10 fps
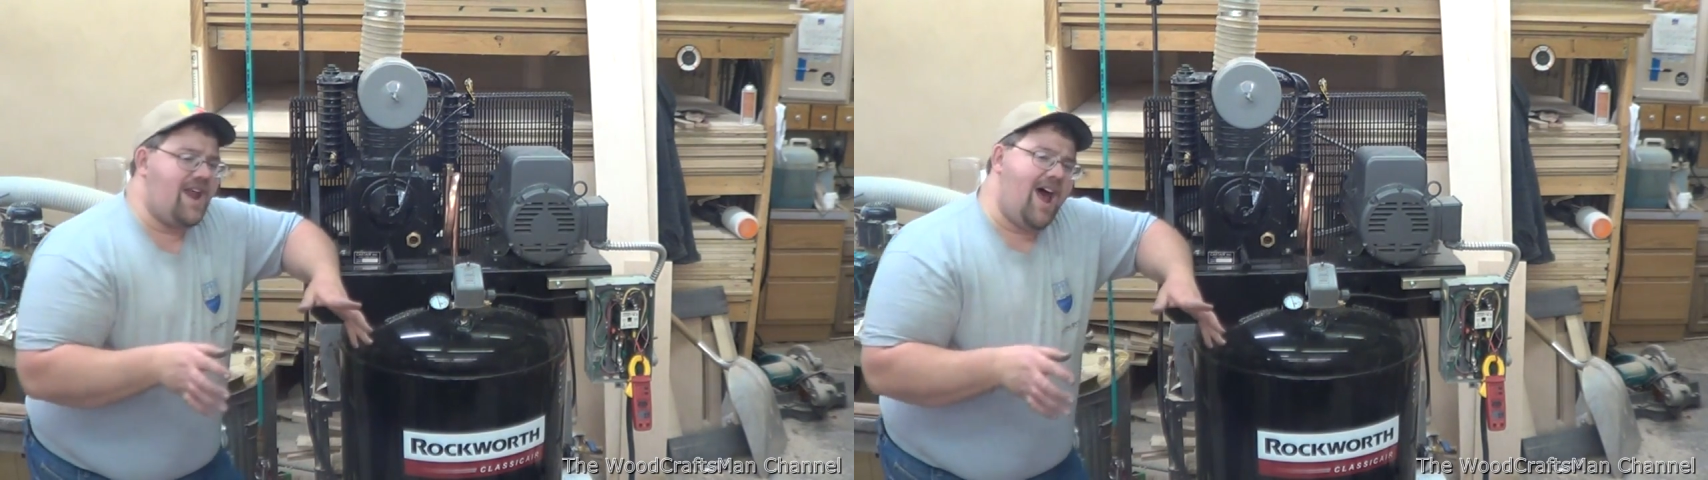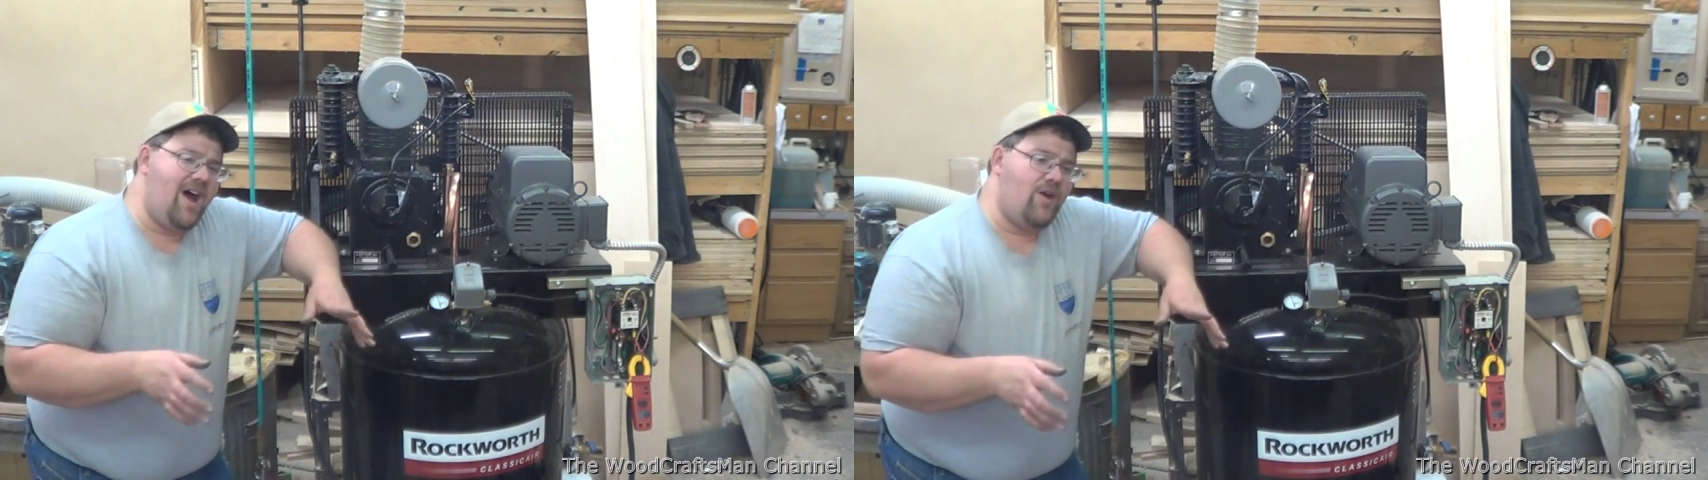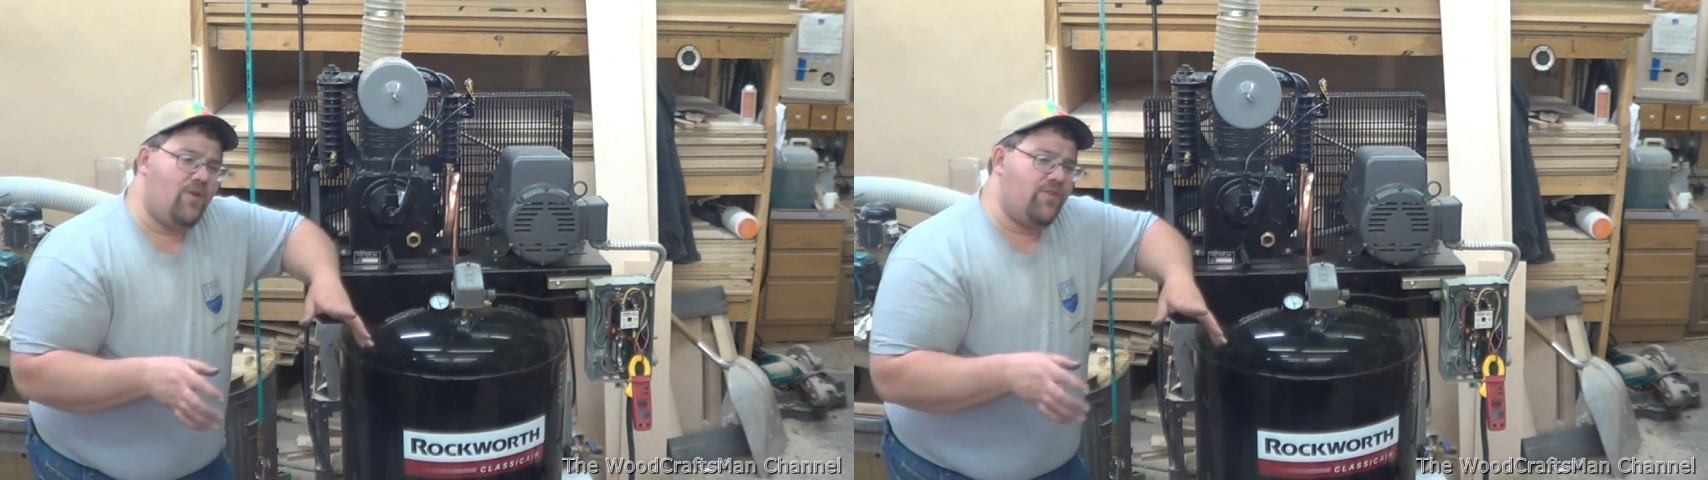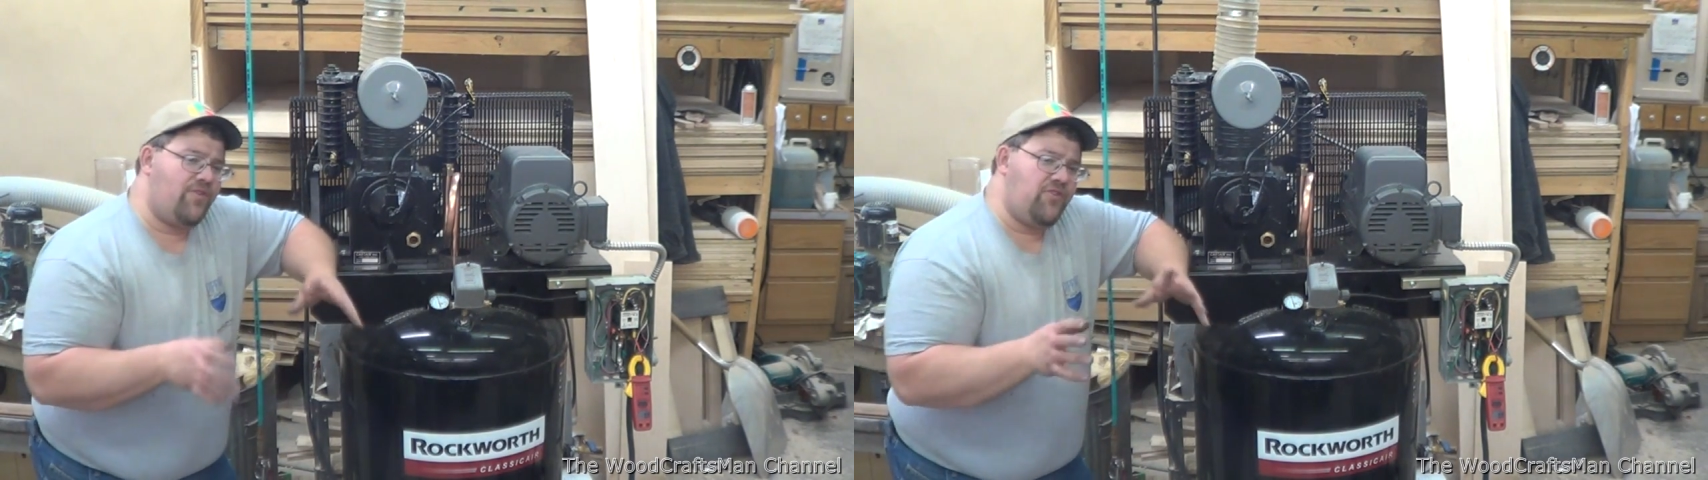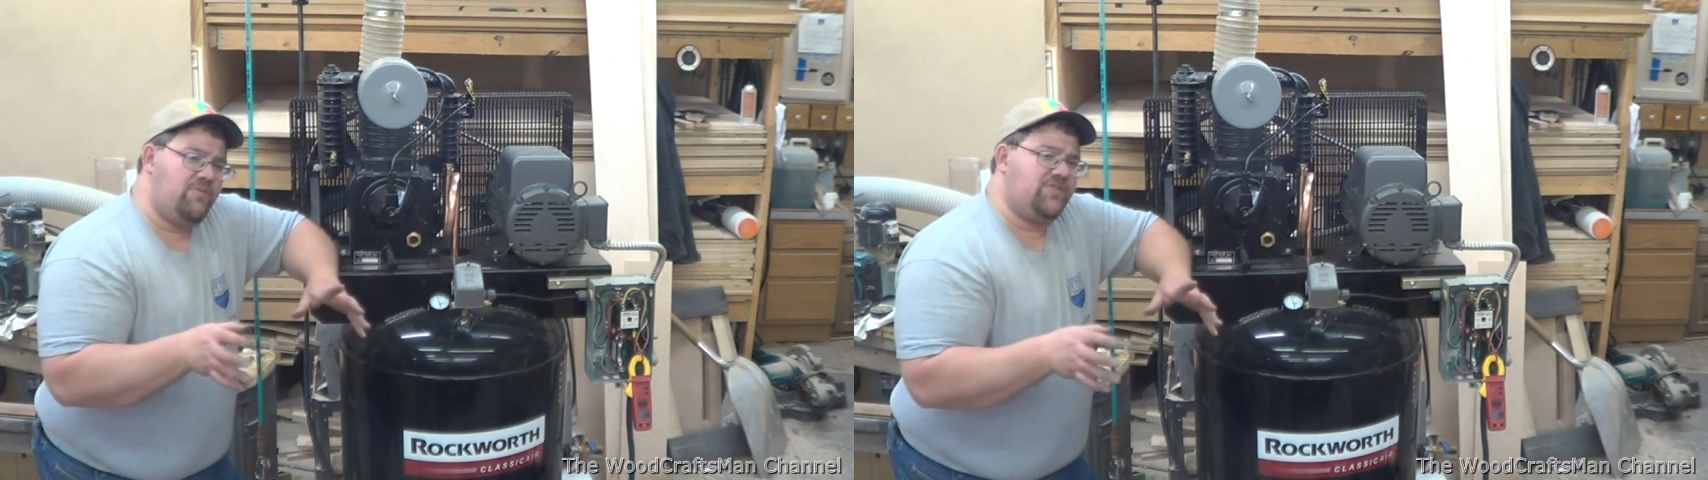now the
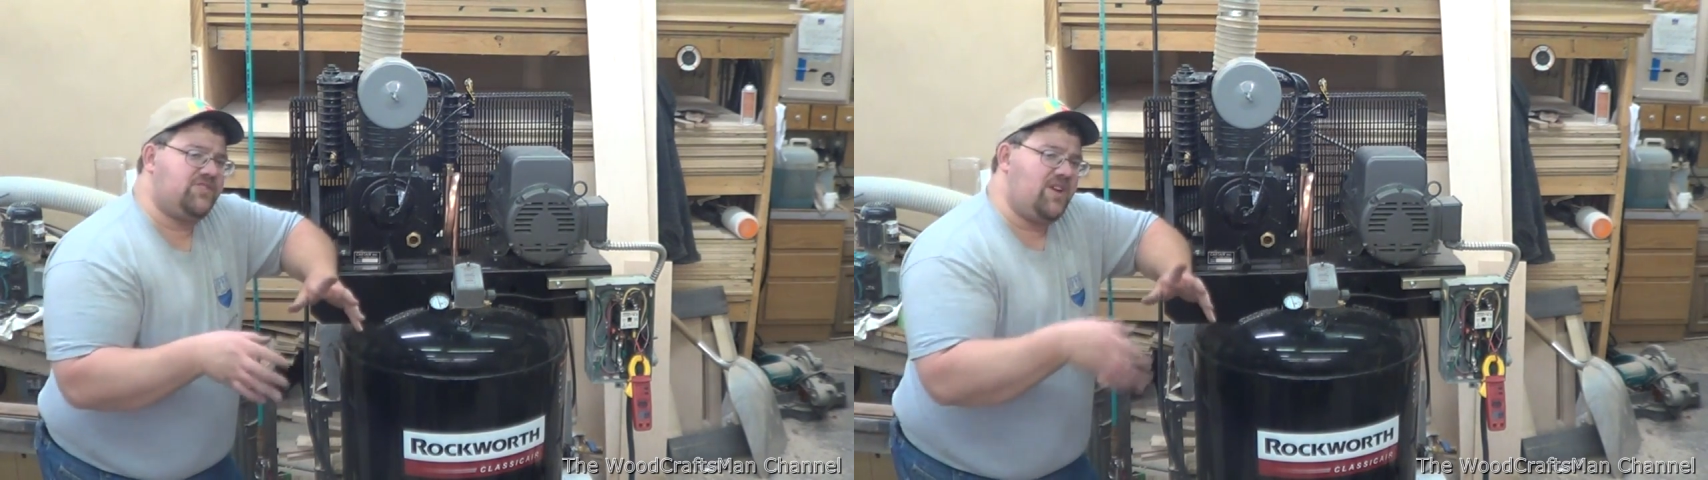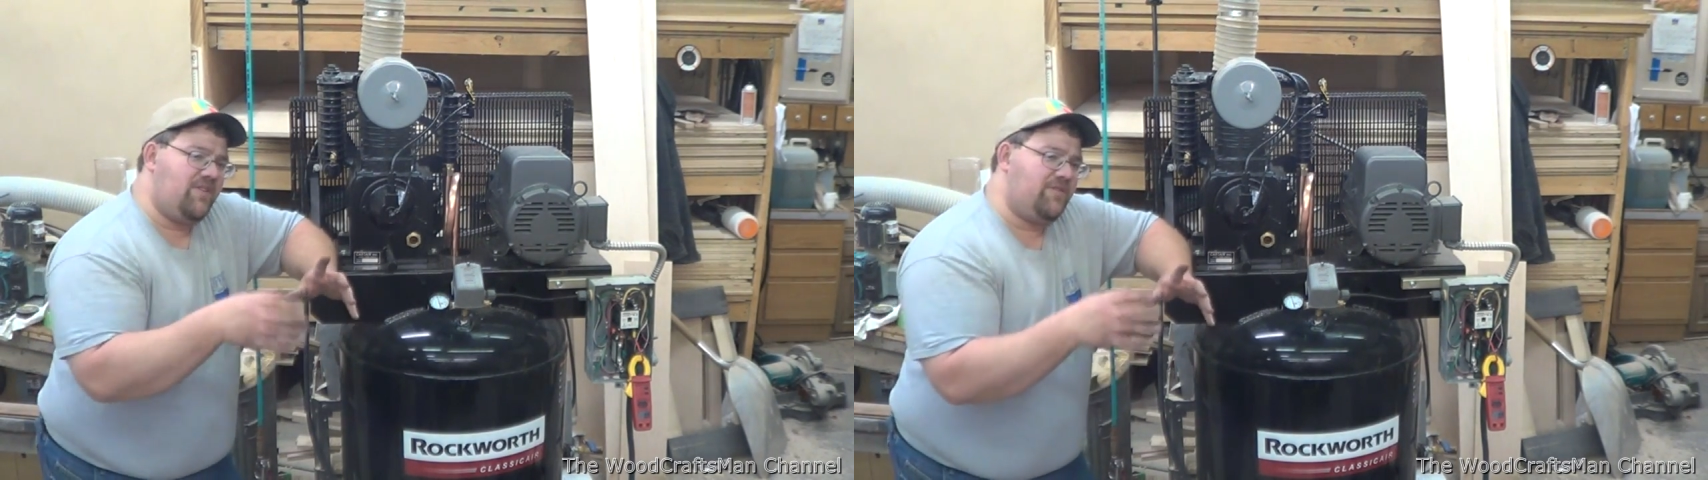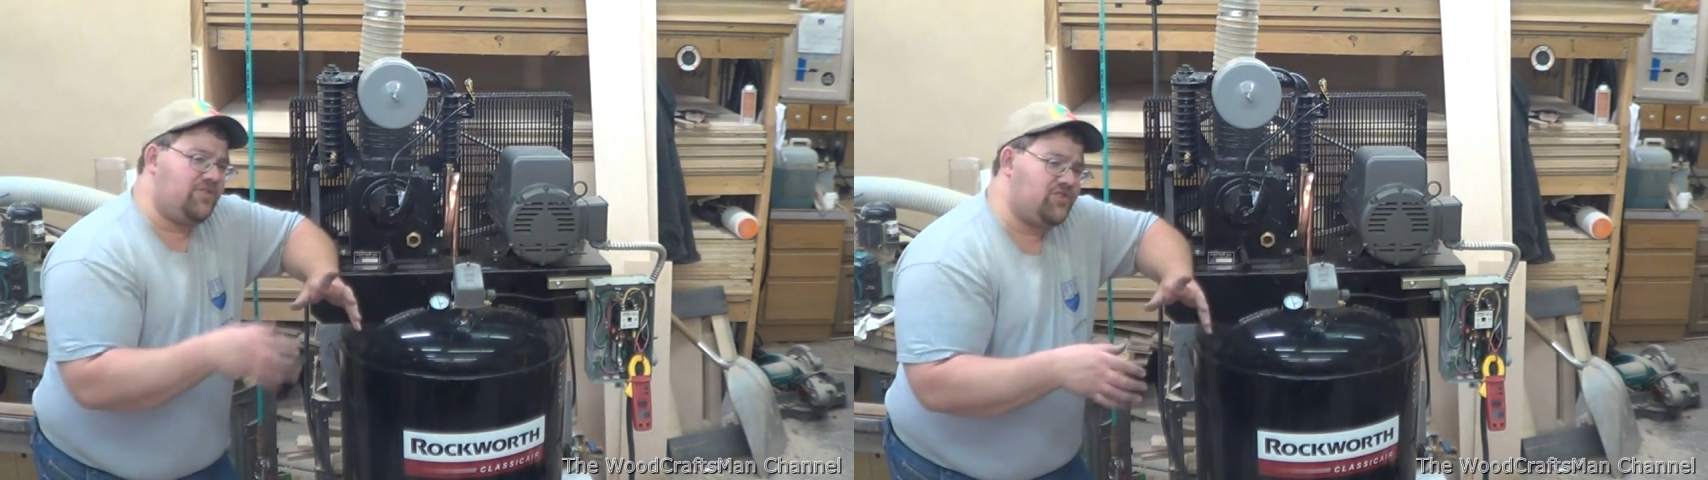thermostat for the